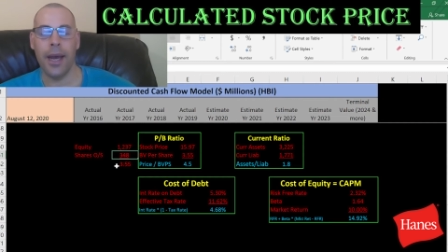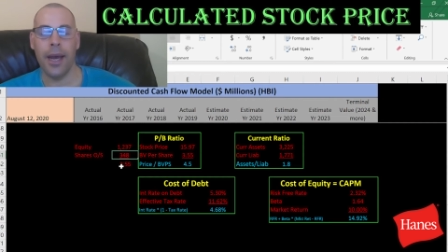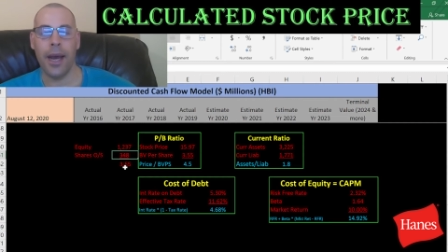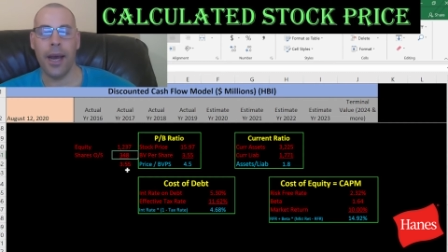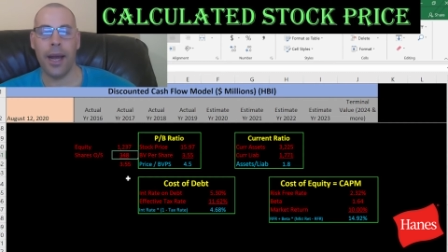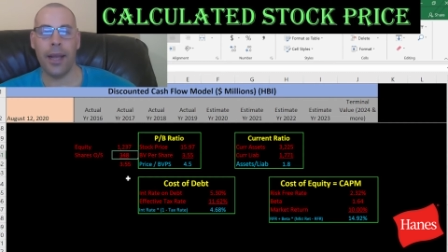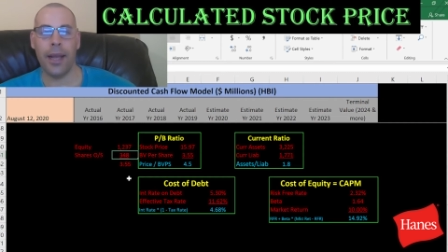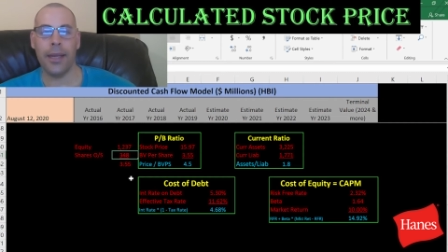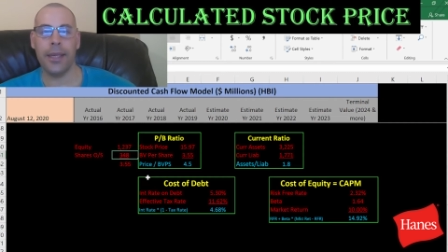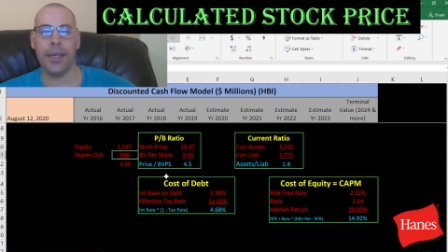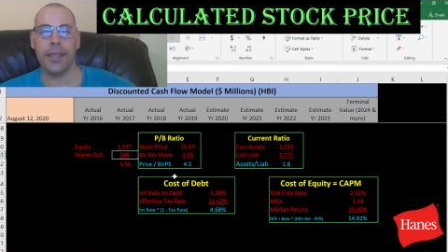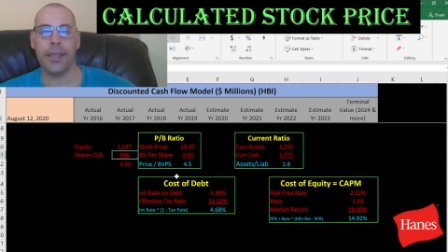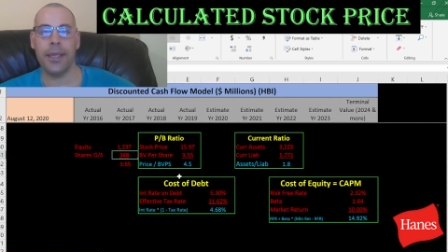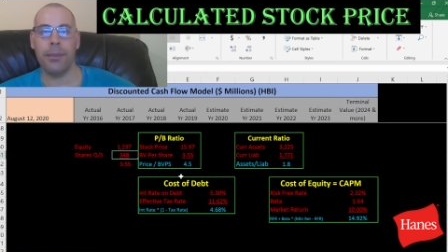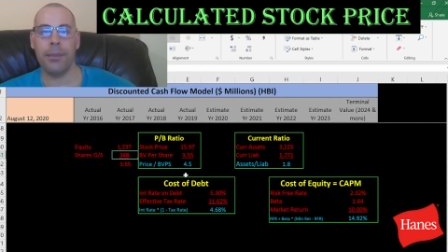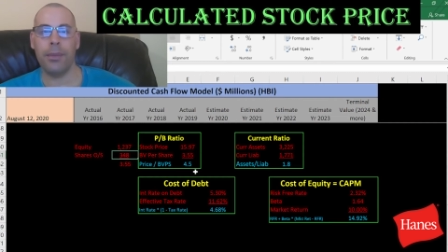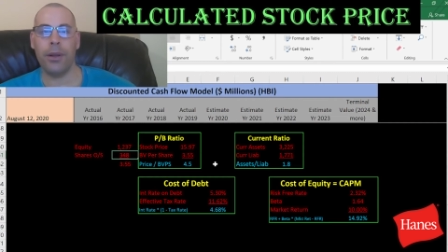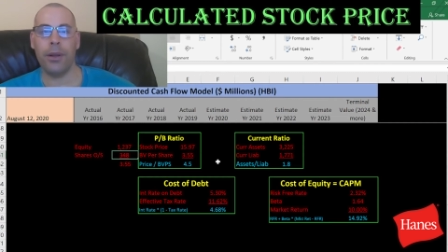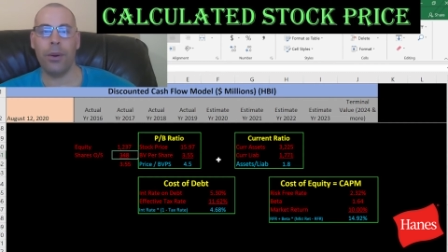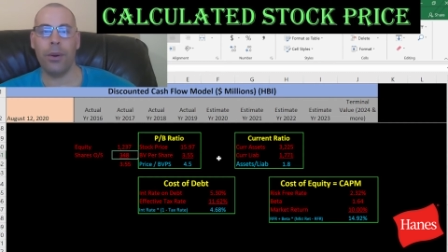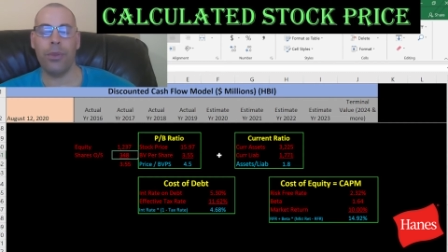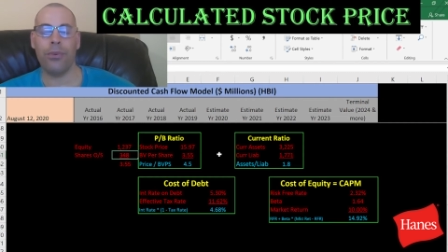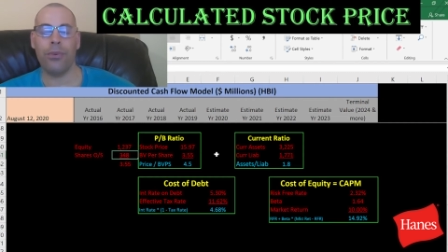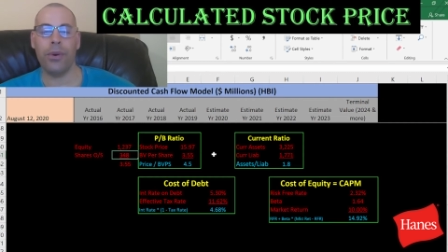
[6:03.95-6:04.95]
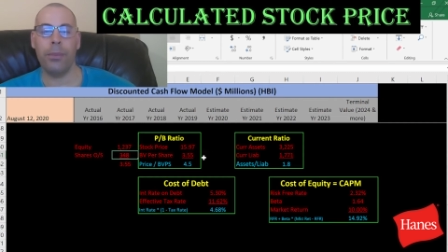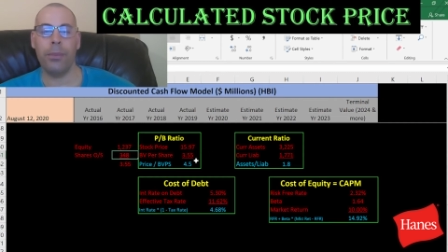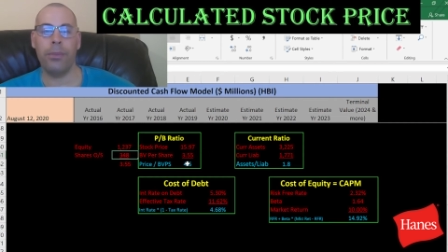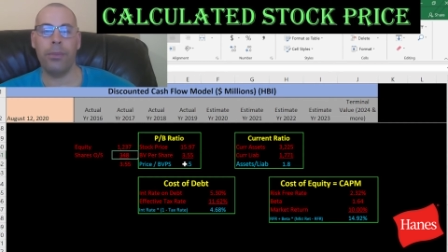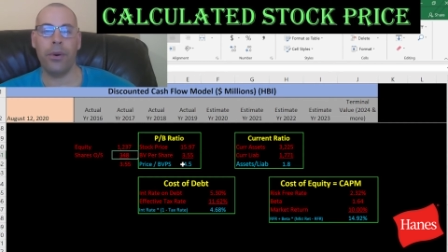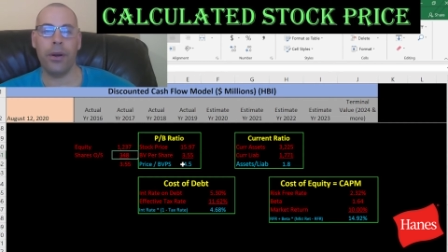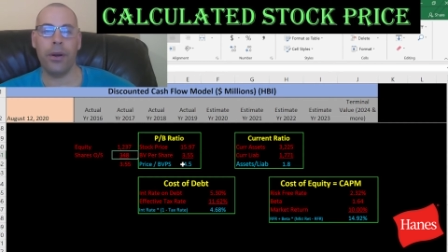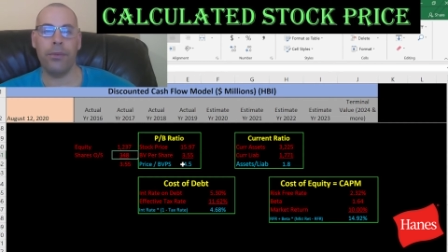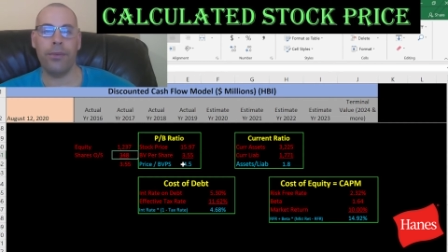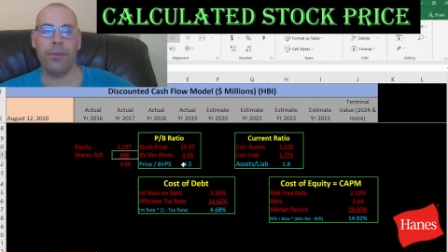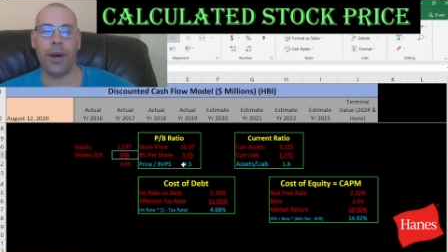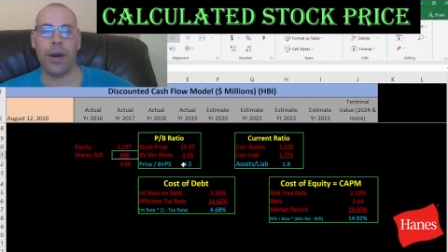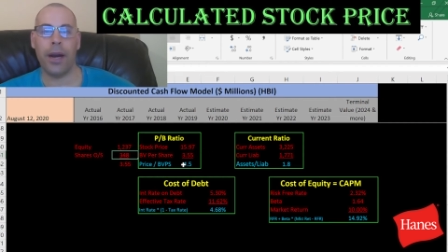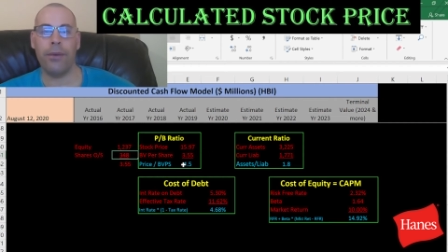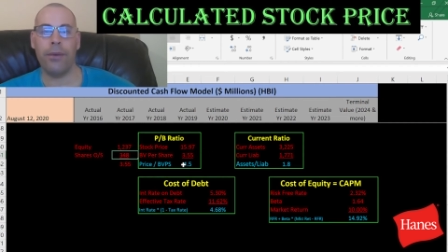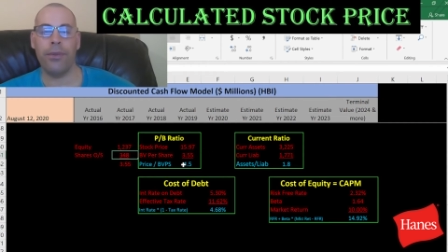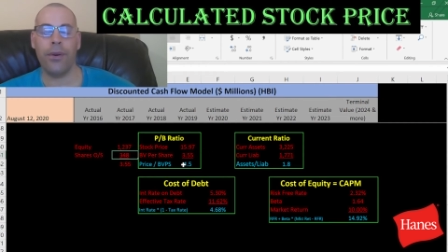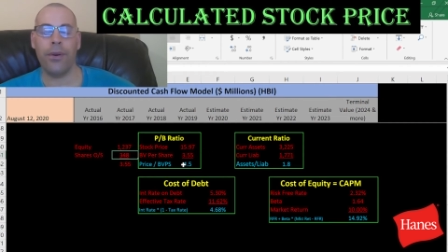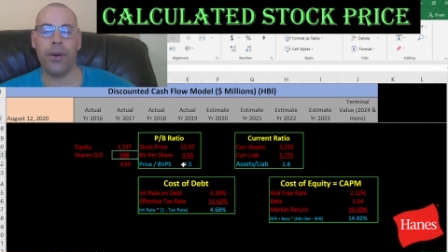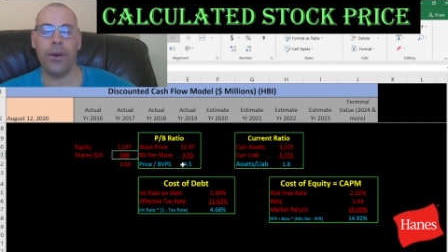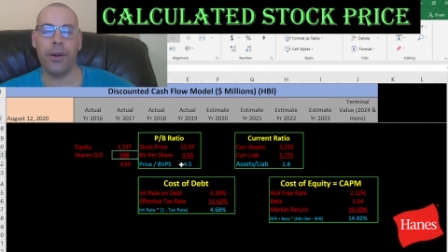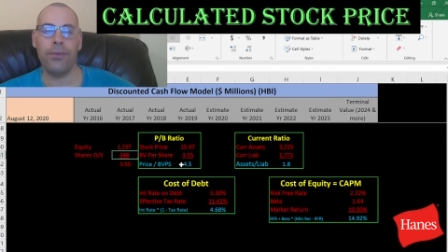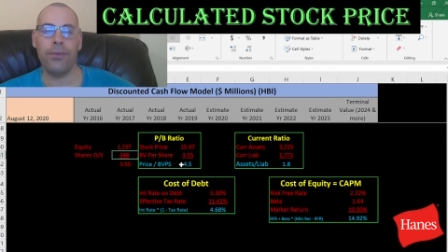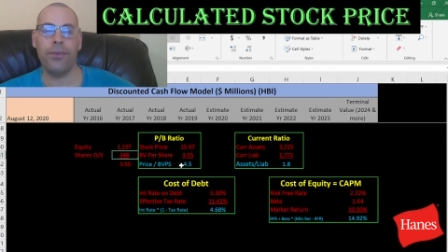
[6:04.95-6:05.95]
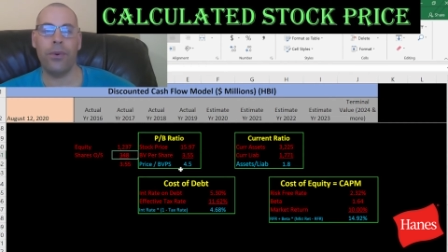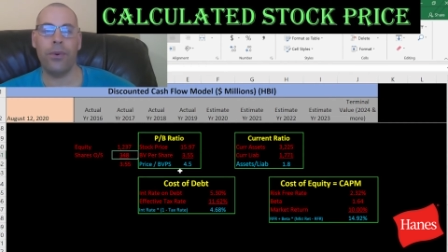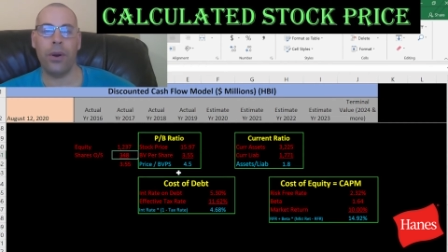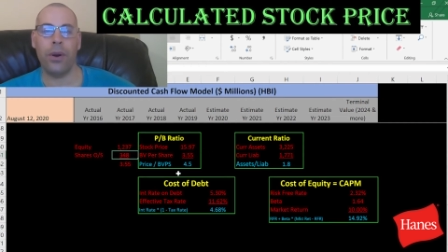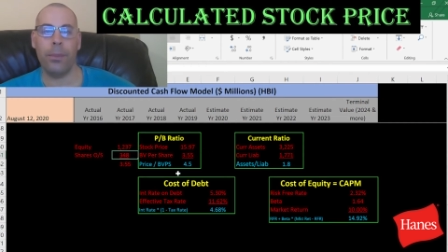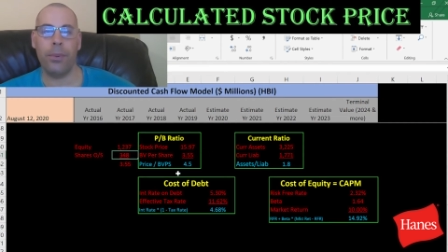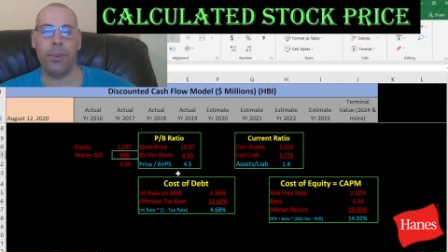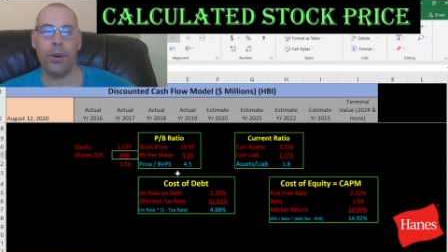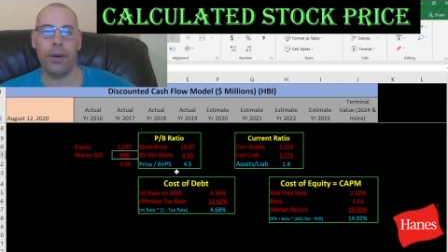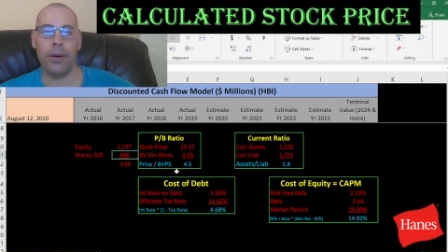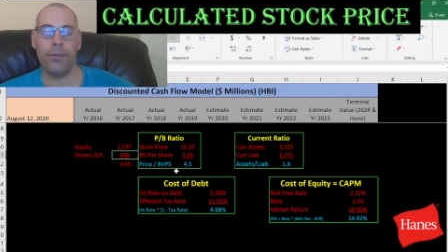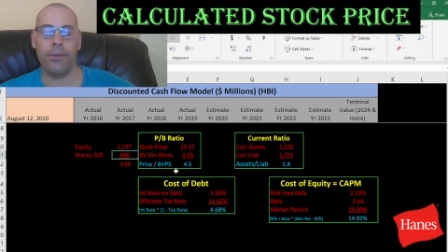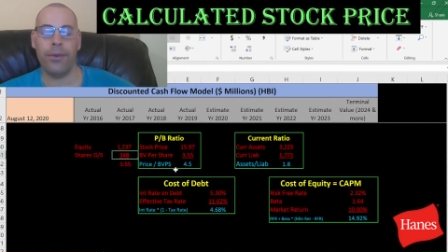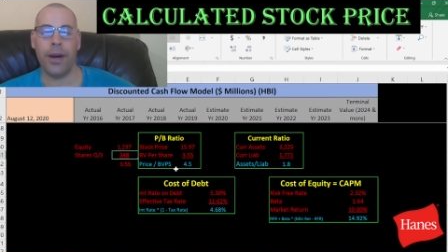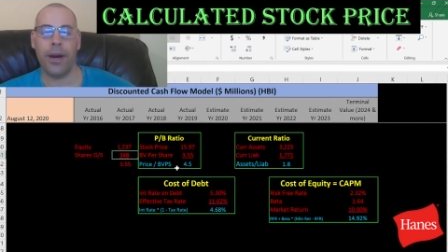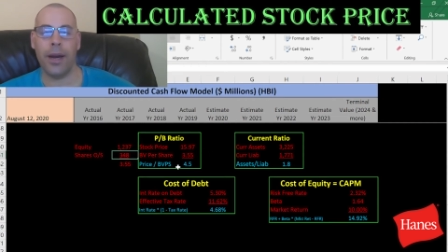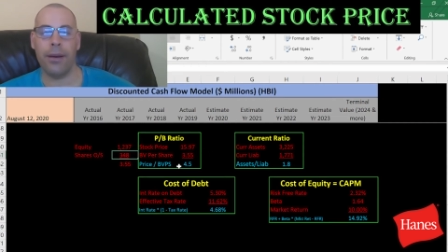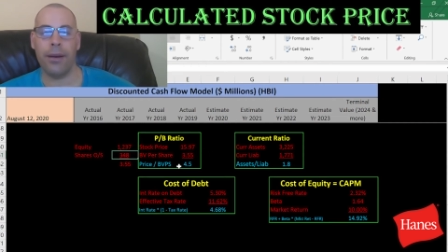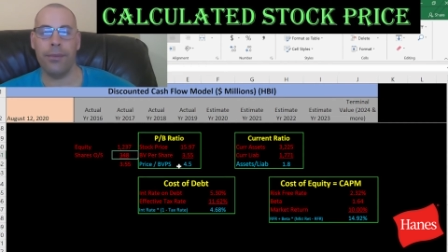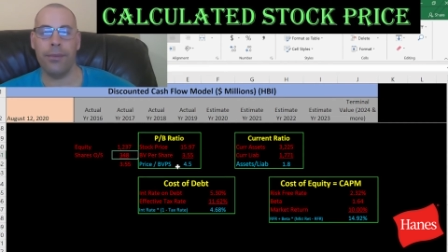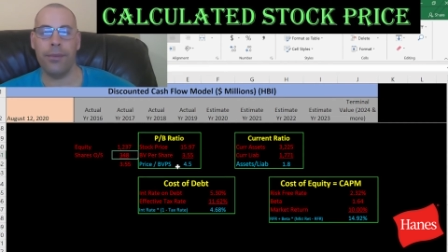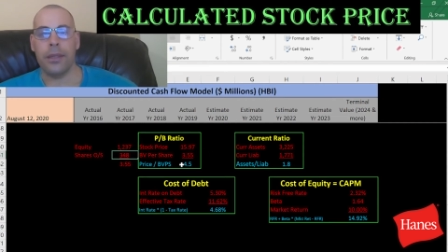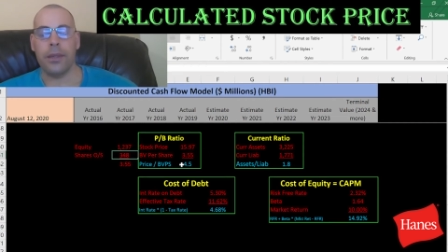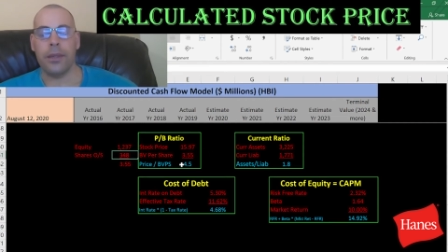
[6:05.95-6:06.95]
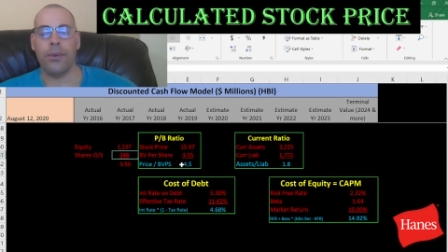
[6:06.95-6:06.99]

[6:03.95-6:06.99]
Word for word: I like to see below three point five. They're at four point five.